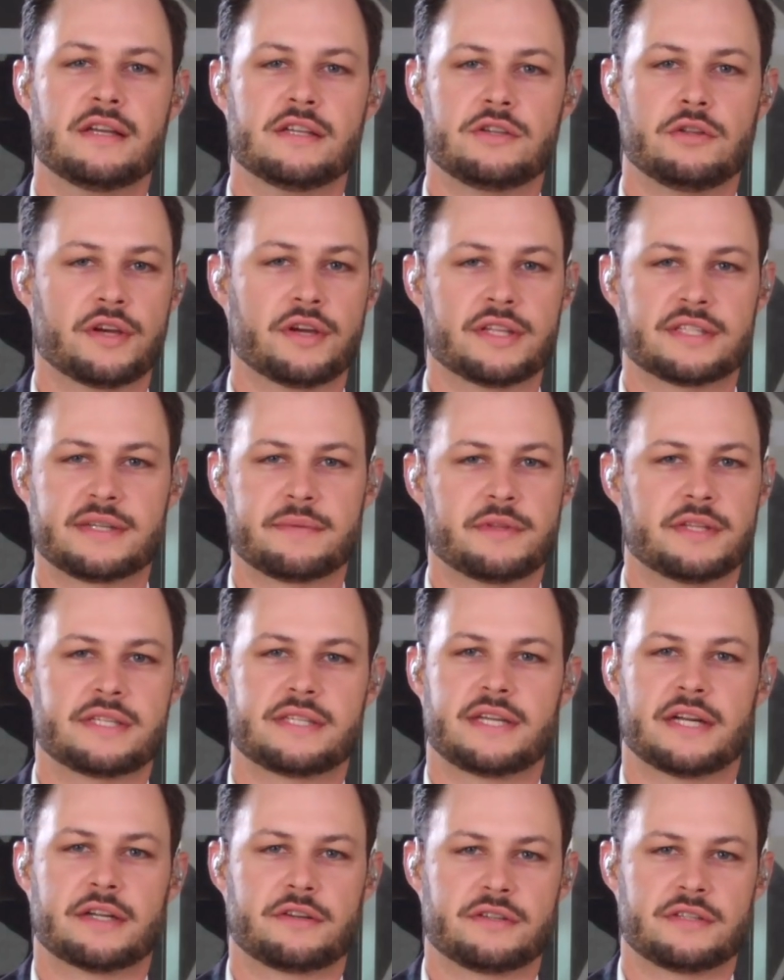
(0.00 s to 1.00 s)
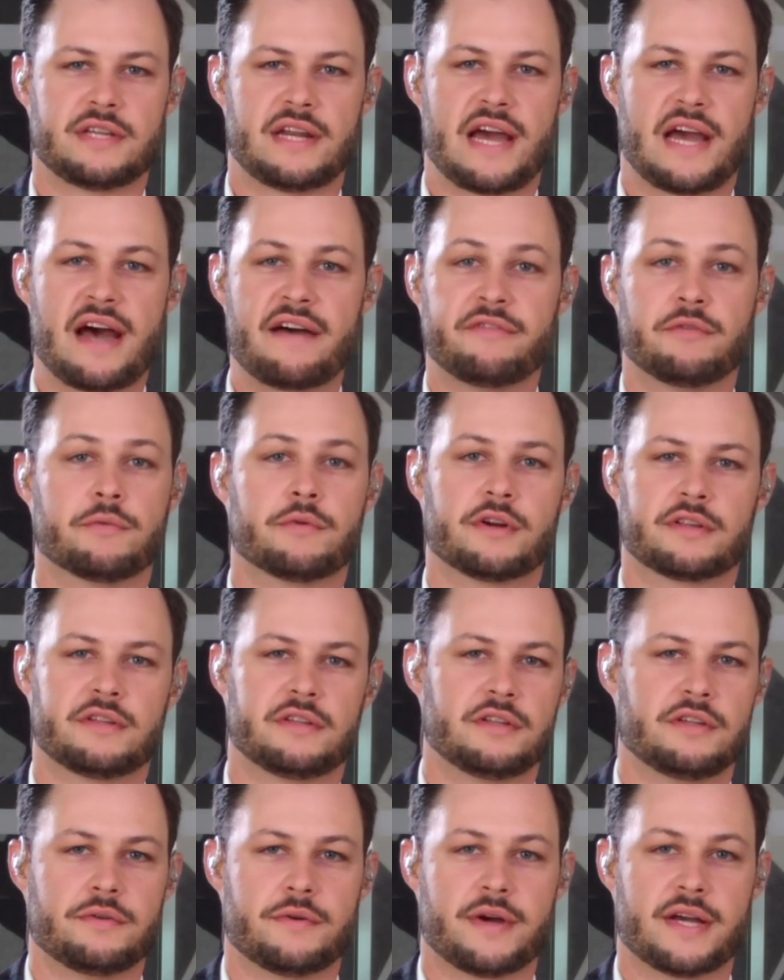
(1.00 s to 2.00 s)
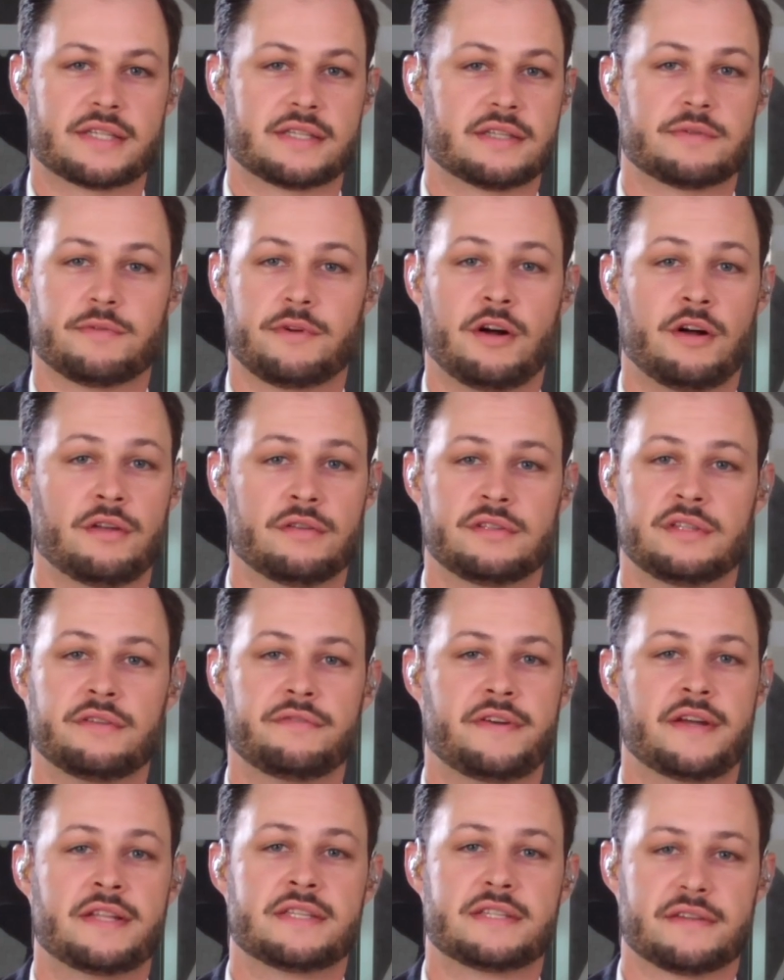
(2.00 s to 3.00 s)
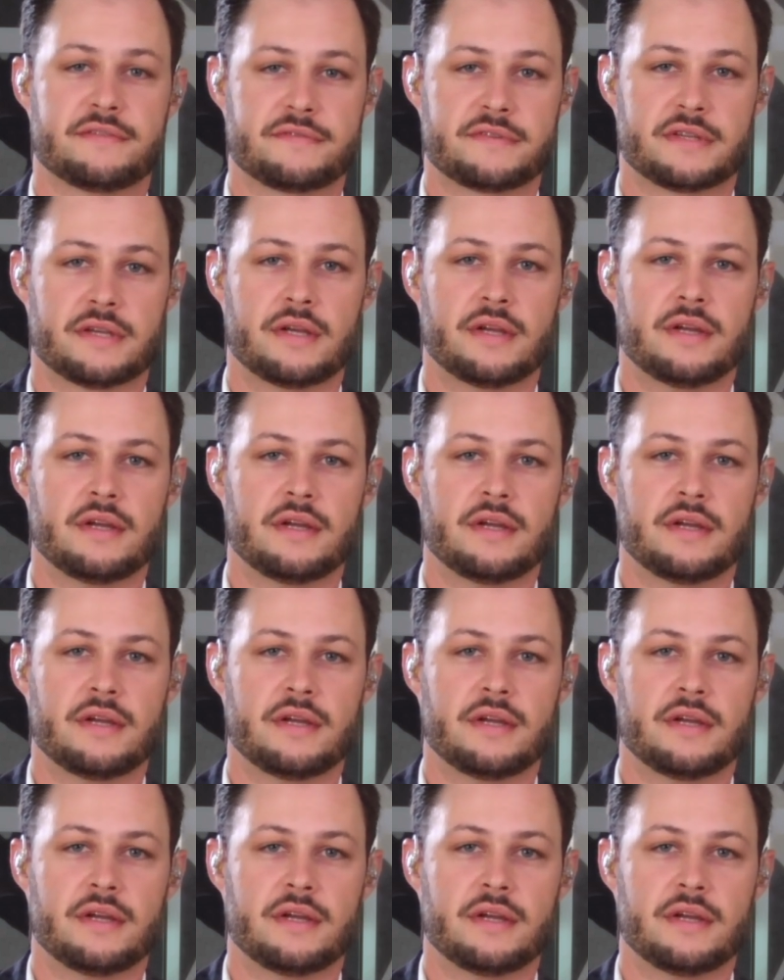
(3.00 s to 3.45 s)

You look at some of the sectors that haven't worked in the U.S., it's all the defensives.